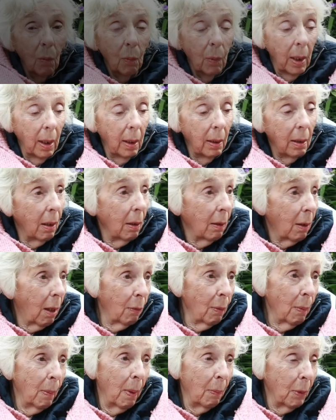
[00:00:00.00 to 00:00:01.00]
Well, I
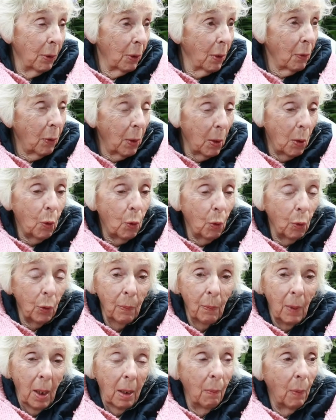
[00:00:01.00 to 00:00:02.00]
remember this stood
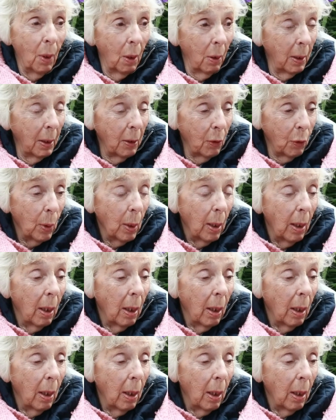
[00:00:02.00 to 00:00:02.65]
in my mind.